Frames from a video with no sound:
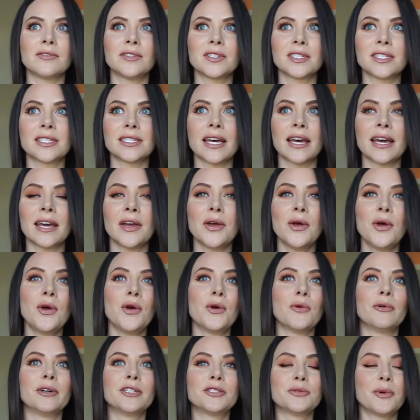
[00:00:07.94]
to say,
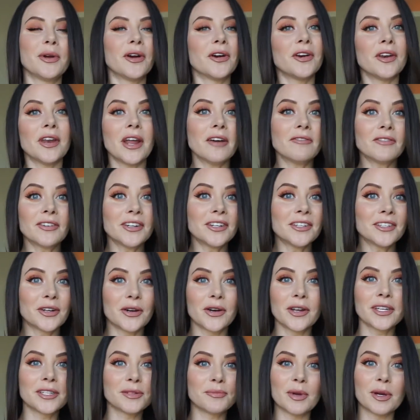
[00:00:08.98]
which we are never
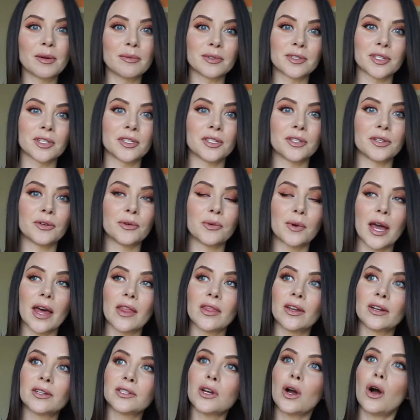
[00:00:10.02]
going to be able to do. And
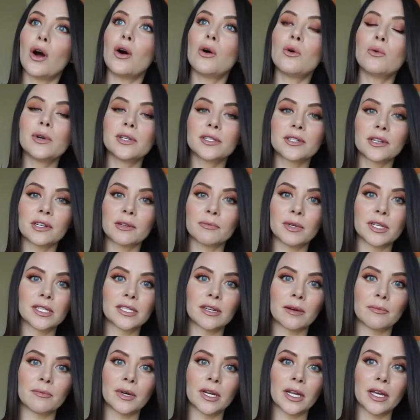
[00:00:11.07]
there's always going to be
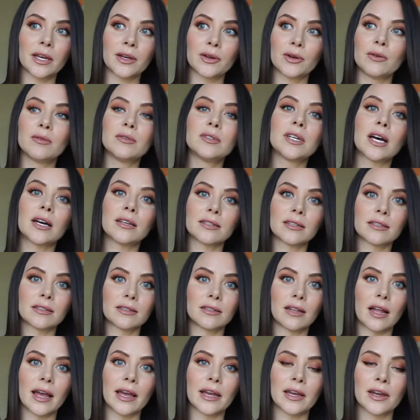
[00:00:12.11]
somebody who doesn't
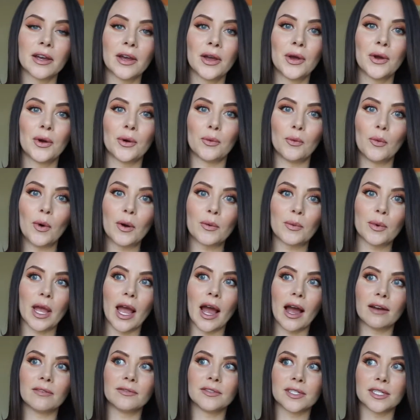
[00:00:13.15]
like what we
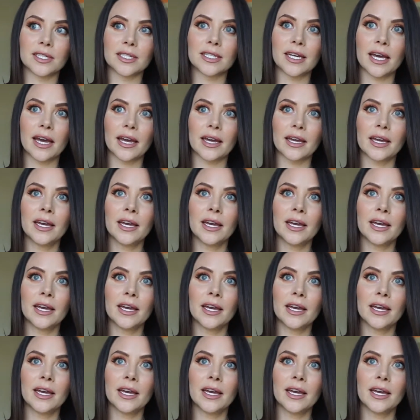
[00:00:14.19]
have to say.